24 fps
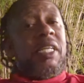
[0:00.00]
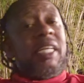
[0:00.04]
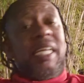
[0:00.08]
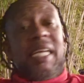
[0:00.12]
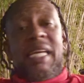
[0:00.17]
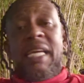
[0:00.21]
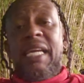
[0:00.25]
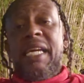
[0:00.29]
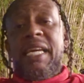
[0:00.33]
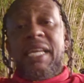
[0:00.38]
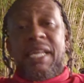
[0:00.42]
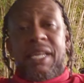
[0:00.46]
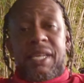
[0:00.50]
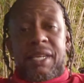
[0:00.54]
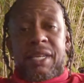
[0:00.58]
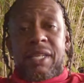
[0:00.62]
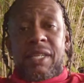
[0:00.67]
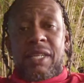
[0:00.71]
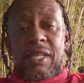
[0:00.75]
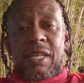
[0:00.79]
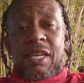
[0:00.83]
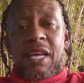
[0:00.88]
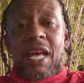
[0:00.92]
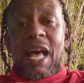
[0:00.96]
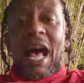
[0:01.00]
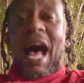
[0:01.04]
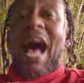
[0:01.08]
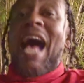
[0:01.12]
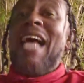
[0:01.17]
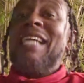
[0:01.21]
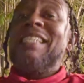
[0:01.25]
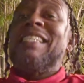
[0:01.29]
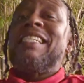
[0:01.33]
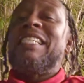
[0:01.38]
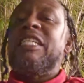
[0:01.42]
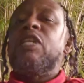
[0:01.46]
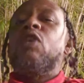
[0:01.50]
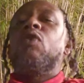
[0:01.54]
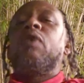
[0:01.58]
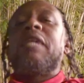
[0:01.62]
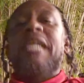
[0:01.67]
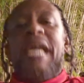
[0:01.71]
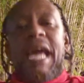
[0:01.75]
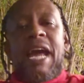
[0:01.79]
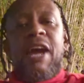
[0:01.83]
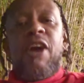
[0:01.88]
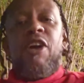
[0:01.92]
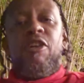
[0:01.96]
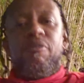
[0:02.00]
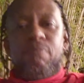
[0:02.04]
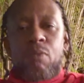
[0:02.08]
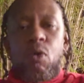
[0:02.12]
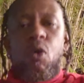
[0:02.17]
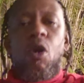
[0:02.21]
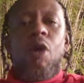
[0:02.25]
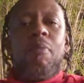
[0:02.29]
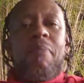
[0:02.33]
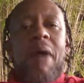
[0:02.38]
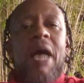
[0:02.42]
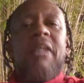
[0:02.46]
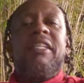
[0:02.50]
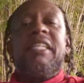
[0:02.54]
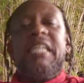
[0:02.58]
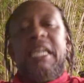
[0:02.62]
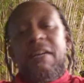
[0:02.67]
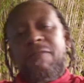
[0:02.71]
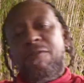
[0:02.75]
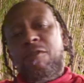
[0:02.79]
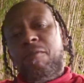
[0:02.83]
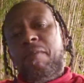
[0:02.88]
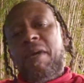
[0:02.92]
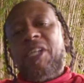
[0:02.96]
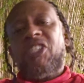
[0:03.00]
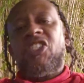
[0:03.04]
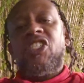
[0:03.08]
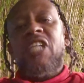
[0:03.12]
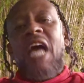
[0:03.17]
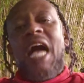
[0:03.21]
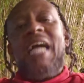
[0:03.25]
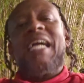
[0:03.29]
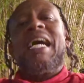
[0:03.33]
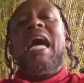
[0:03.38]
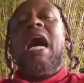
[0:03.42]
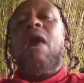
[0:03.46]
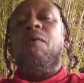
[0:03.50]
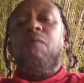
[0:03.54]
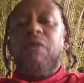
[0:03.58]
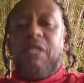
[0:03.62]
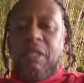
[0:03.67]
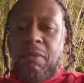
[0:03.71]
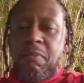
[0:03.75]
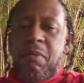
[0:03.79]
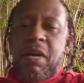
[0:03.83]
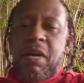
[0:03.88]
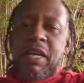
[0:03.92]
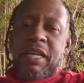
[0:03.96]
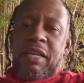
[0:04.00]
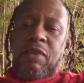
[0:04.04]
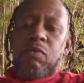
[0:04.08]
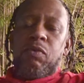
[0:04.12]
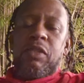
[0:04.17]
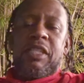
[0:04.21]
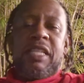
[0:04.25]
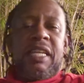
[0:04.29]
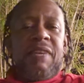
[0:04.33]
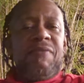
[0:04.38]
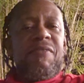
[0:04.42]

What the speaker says: in the end, I still cared more about the information I got with the money, with the